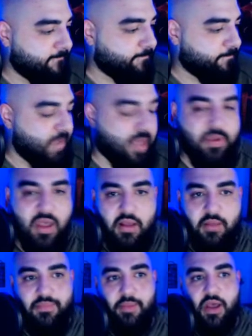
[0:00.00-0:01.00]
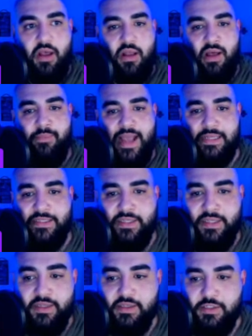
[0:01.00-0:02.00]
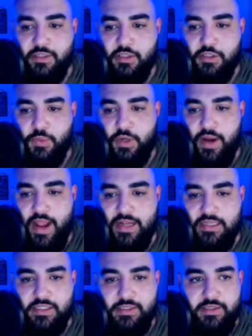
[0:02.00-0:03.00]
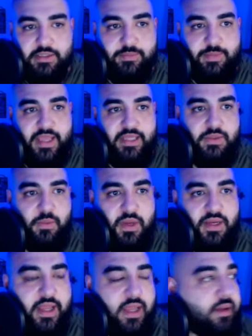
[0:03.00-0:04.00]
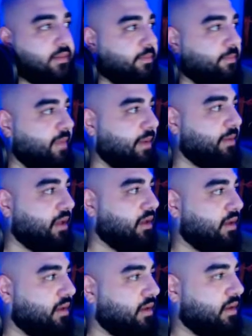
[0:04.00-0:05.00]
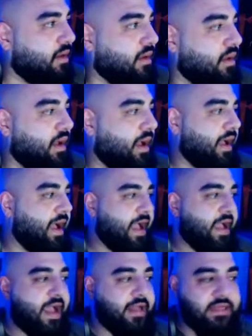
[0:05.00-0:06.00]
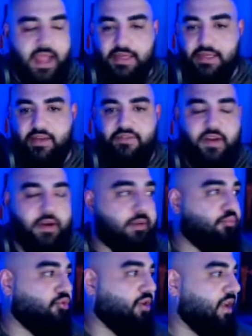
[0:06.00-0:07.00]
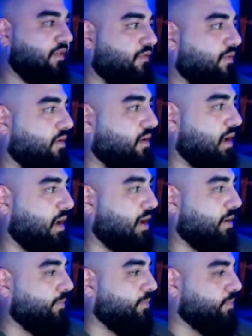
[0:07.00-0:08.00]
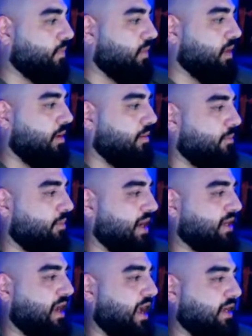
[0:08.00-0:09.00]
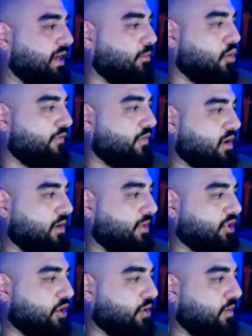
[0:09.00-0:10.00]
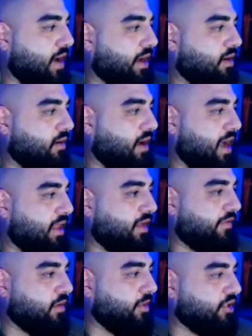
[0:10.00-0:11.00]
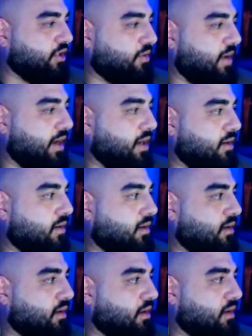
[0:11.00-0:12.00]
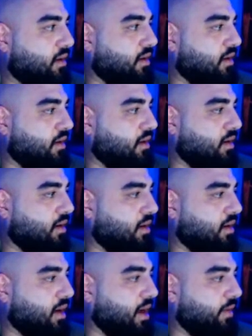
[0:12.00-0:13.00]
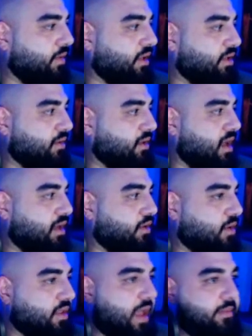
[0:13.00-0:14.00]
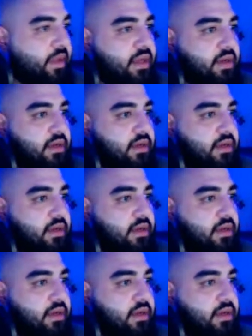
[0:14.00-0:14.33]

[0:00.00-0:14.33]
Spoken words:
Maybe I'll come back to the Twitter X space one day. Maybe. I did a very brief, but I did it more for Commissioner Rhino. I love Commissioner Rhino. I really do adore that man.